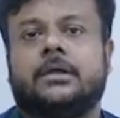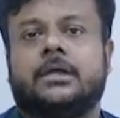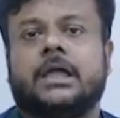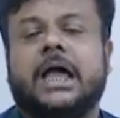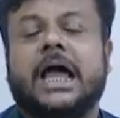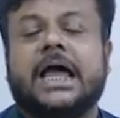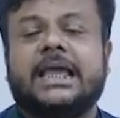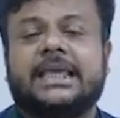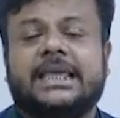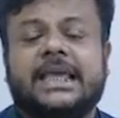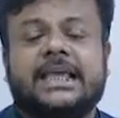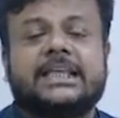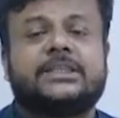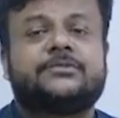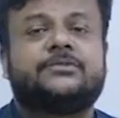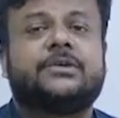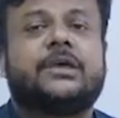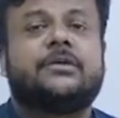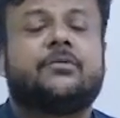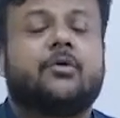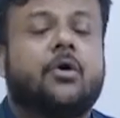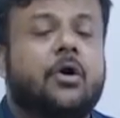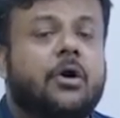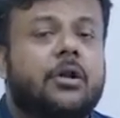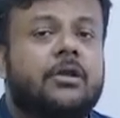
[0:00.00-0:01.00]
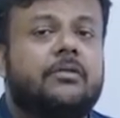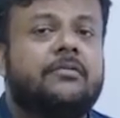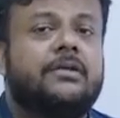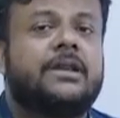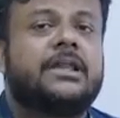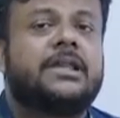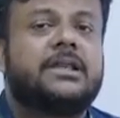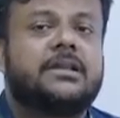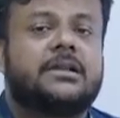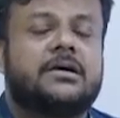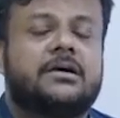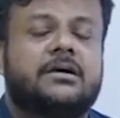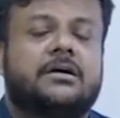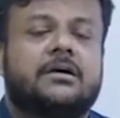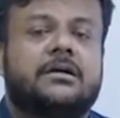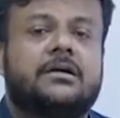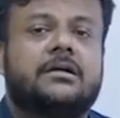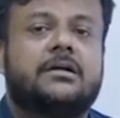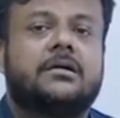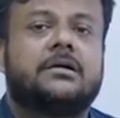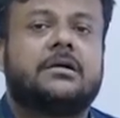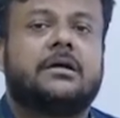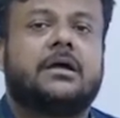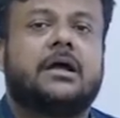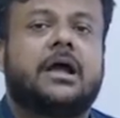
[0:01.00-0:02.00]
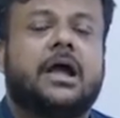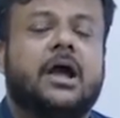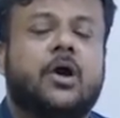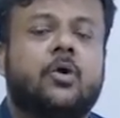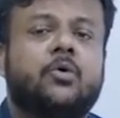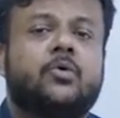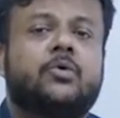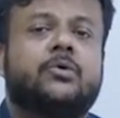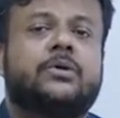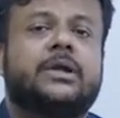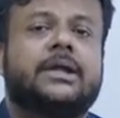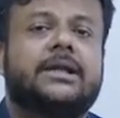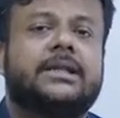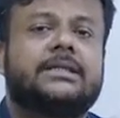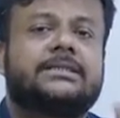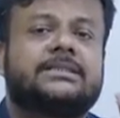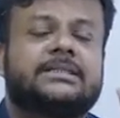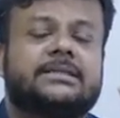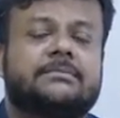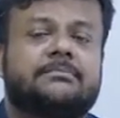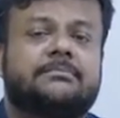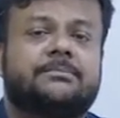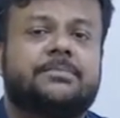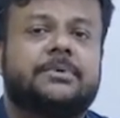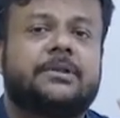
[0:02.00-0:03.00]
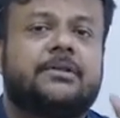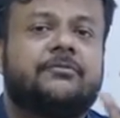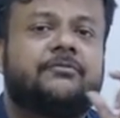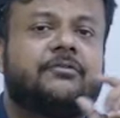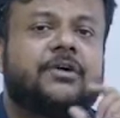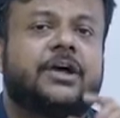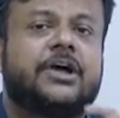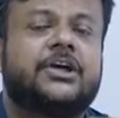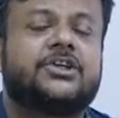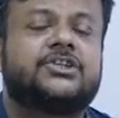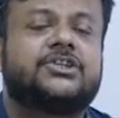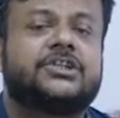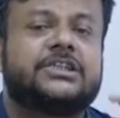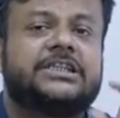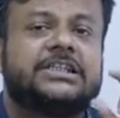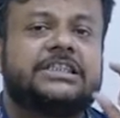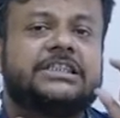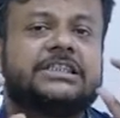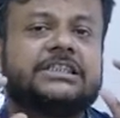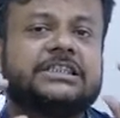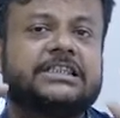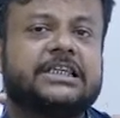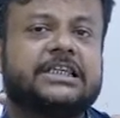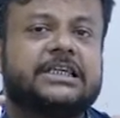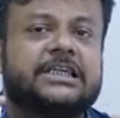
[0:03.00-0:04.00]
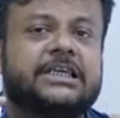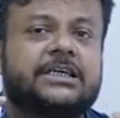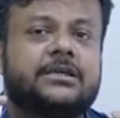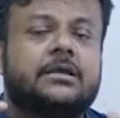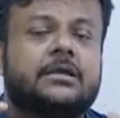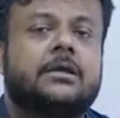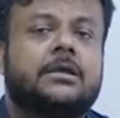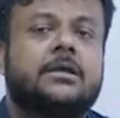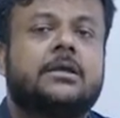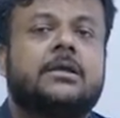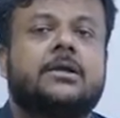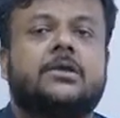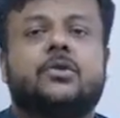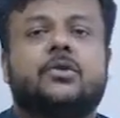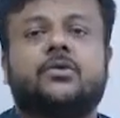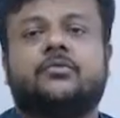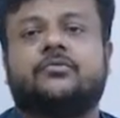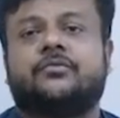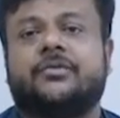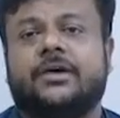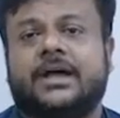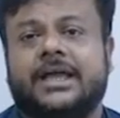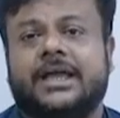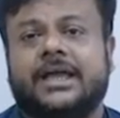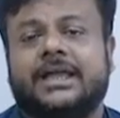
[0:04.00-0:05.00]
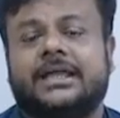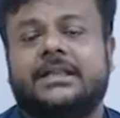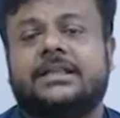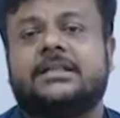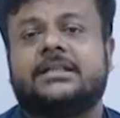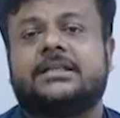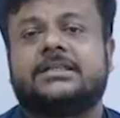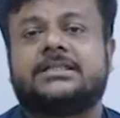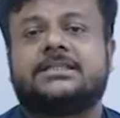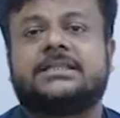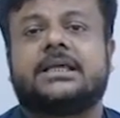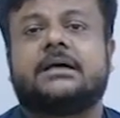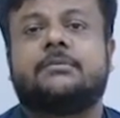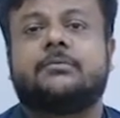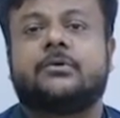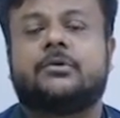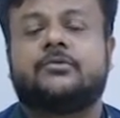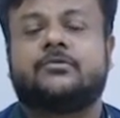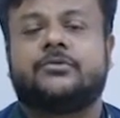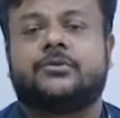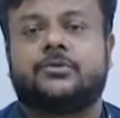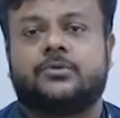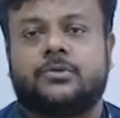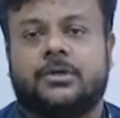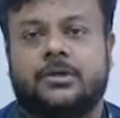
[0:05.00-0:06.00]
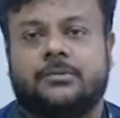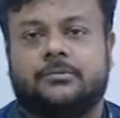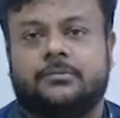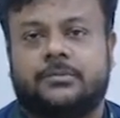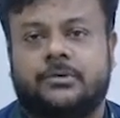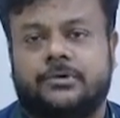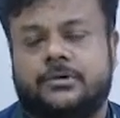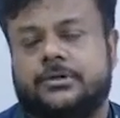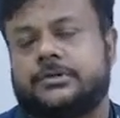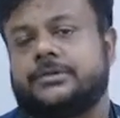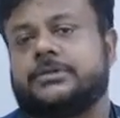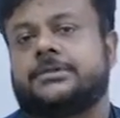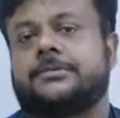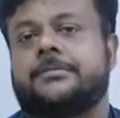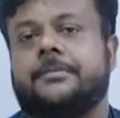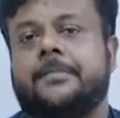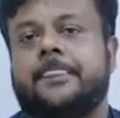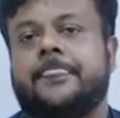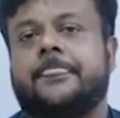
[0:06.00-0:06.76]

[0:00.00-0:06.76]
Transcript: I guess we have already learned how to write a simple function in C to find the sum of two numbers.